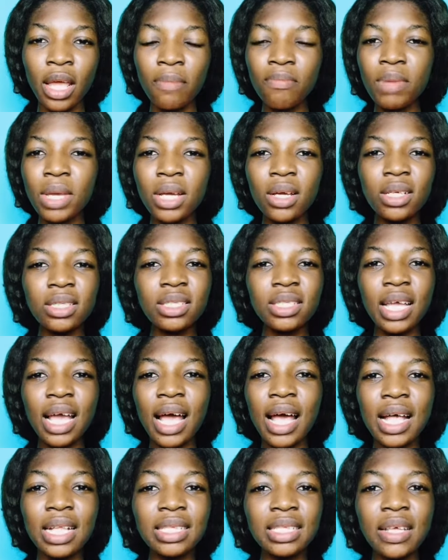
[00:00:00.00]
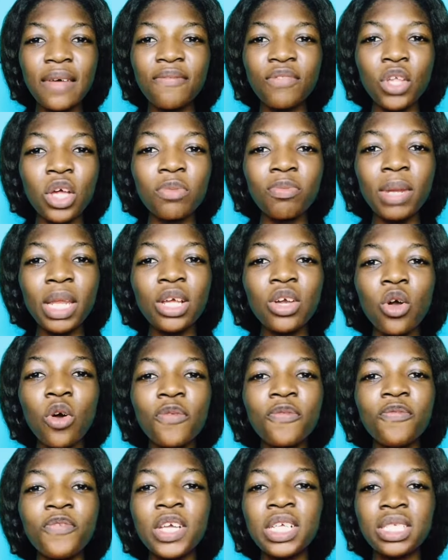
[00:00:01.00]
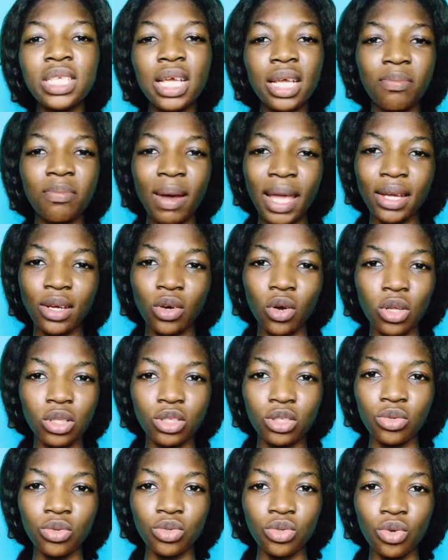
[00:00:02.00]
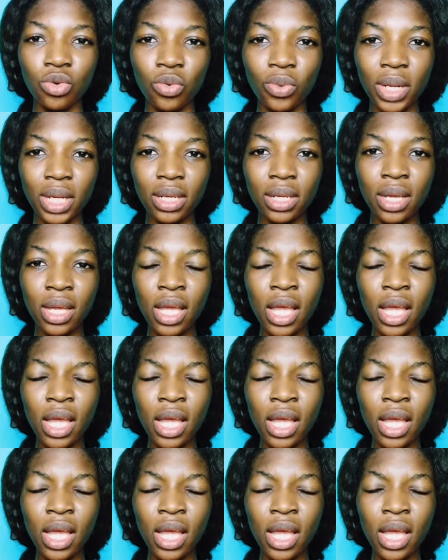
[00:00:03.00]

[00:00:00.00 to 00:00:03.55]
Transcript: because their hearts have not been convicted by God to do it.